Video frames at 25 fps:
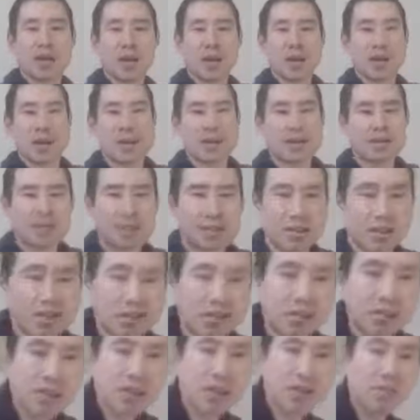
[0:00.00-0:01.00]
And you can
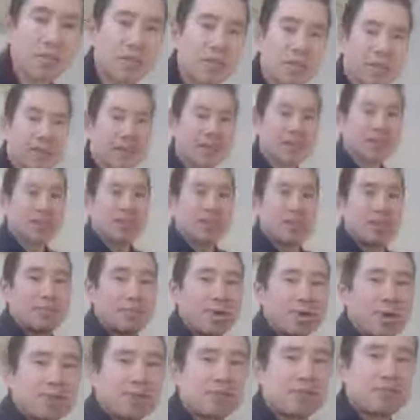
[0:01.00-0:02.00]
do that really easily
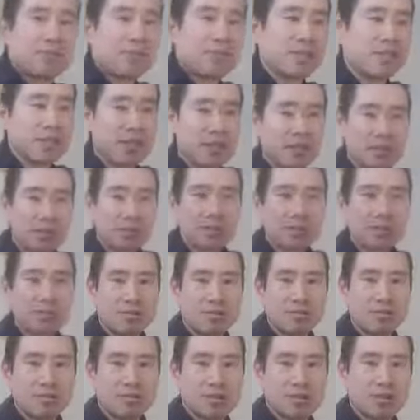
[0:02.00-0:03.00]
by you can
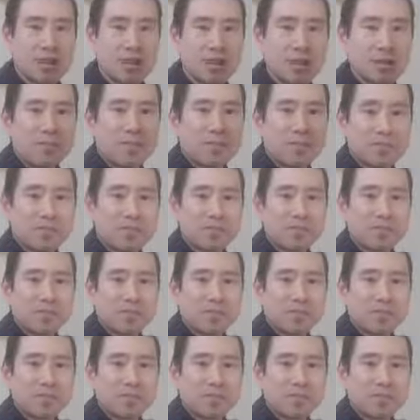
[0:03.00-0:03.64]
use your thumb,